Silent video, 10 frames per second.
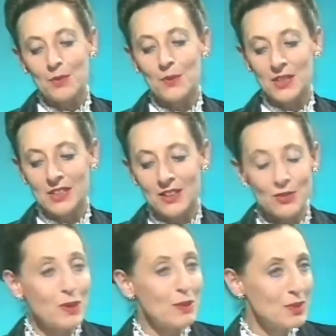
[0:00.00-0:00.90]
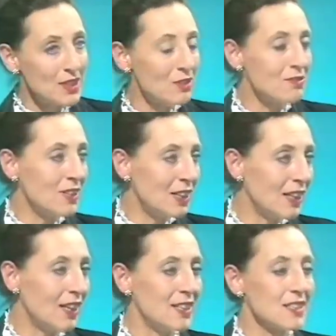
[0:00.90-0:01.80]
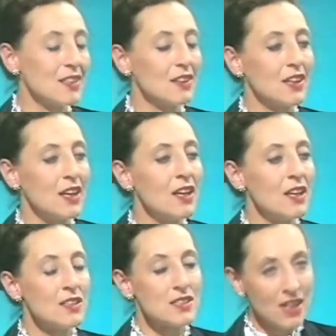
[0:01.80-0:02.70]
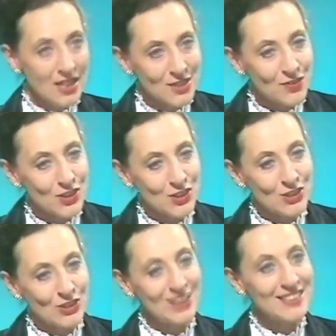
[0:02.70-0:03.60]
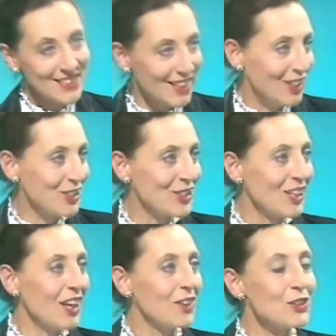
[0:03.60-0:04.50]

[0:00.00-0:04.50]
But what a lot of people don't realise that the size of the socket is such